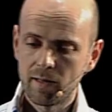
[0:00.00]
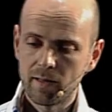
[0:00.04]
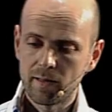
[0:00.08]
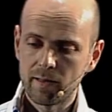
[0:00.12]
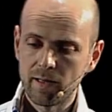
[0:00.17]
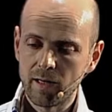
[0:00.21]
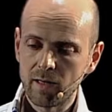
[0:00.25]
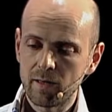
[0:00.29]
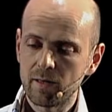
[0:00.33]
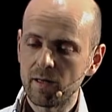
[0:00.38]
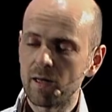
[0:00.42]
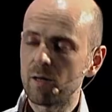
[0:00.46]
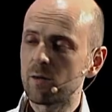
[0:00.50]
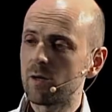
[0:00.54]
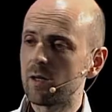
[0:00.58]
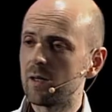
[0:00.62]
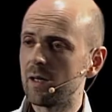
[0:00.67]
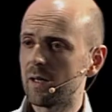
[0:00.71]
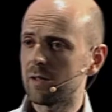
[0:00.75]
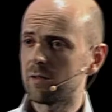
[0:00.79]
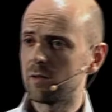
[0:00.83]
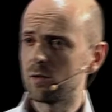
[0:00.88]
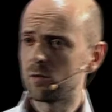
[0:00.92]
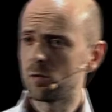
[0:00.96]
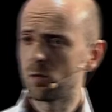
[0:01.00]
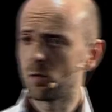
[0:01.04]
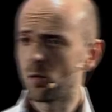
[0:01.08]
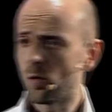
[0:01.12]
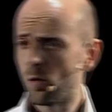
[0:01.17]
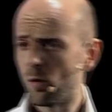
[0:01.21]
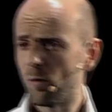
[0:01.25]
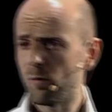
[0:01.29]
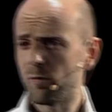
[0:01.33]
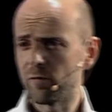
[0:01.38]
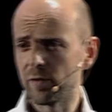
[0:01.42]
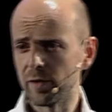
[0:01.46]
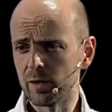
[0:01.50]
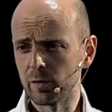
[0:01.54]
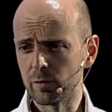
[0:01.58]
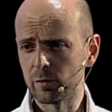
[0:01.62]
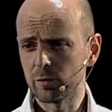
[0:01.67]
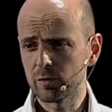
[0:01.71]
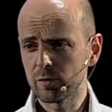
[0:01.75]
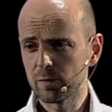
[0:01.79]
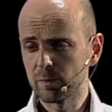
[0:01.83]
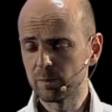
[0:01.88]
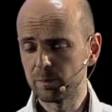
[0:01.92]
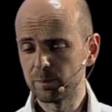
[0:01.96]
They are now connected to coal
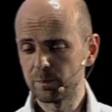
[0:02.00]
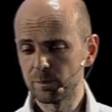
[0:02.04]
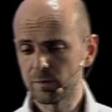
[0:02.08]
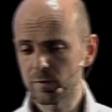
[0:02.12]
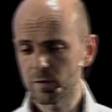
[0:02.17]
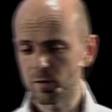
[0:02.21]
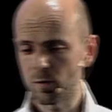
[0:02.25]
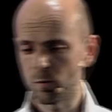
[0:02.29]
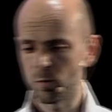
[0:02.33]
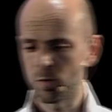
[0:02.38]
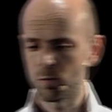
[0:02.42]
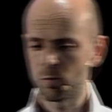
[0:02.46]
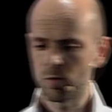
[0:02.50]
fields. So what